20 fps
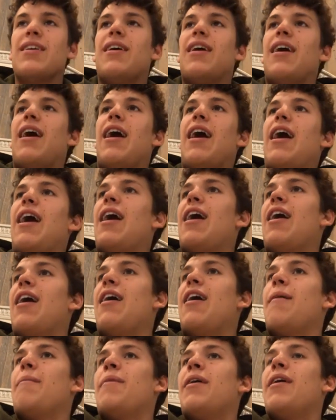
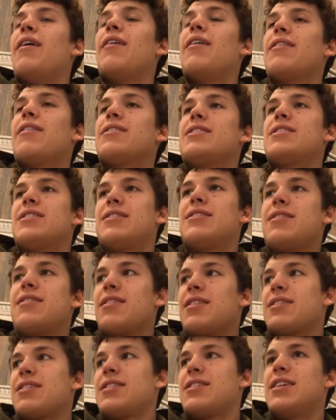Um, let's
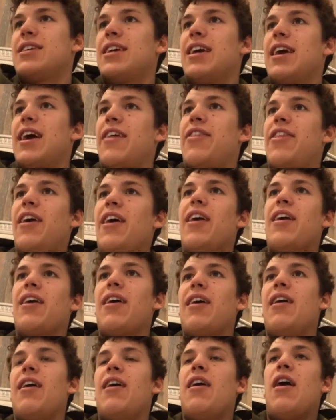let's see. I think
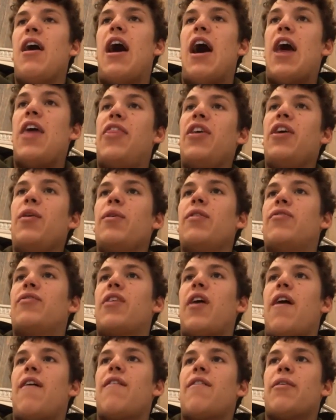I think we've
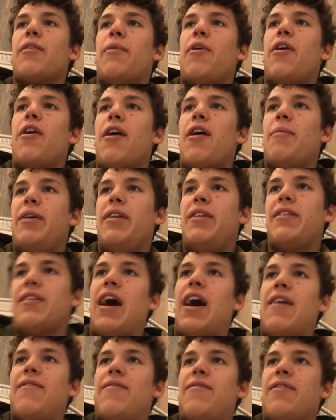covered them all. I mean,
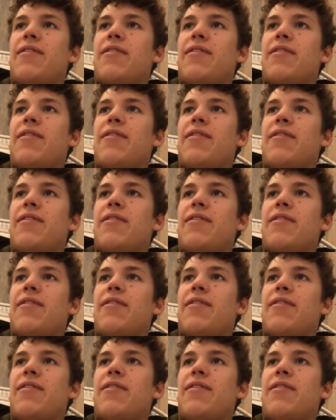I've